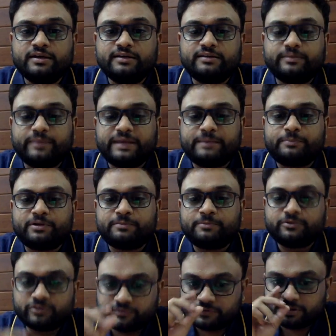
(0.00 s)
The main
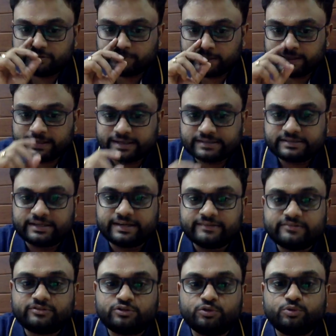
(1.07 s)
purpose of this migration
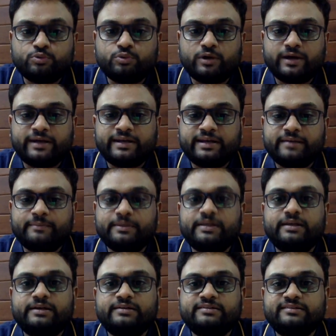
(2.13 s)
is to
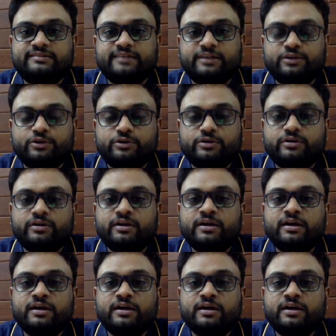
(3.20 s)
enable a secure